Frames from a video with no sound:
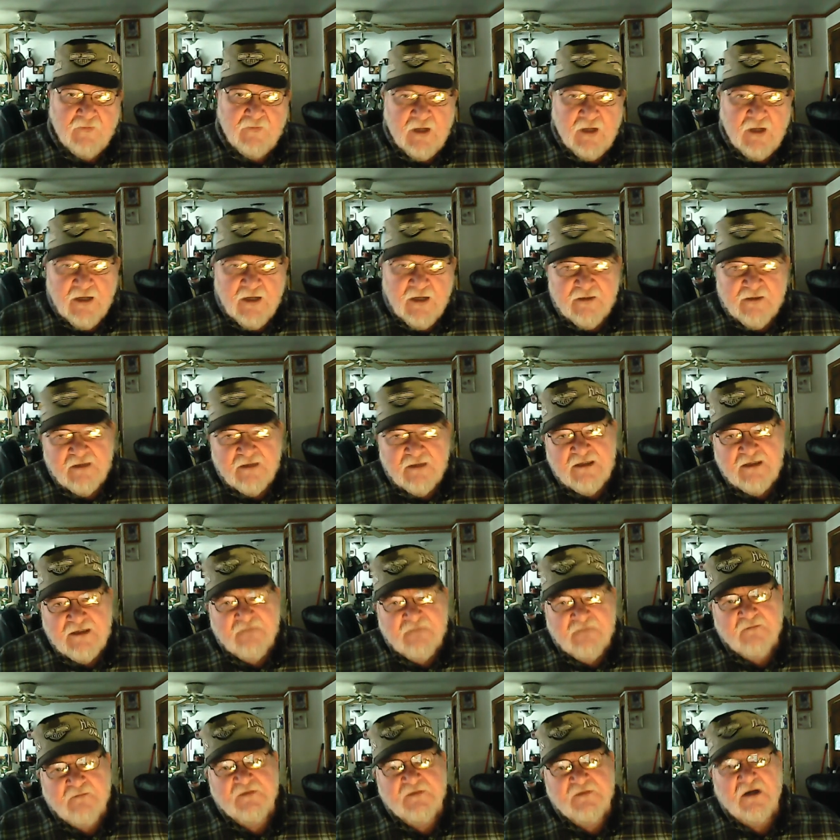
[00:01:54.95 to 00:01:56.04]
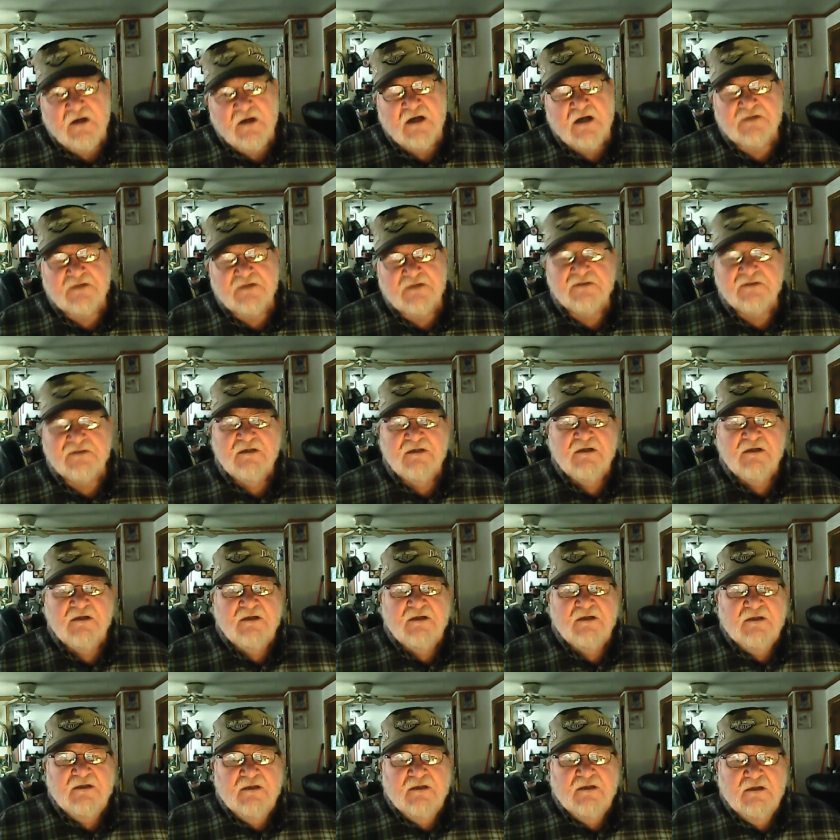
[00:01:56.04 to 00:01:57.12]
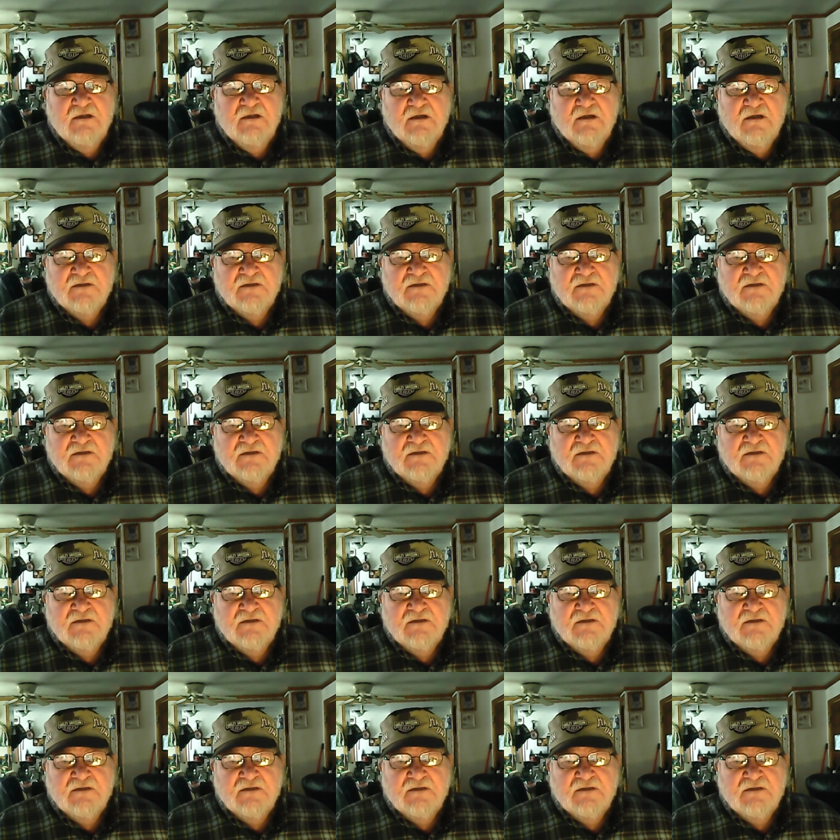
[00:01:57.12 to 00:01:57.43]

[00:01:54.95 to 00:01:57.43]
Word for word: and then give them to us uh,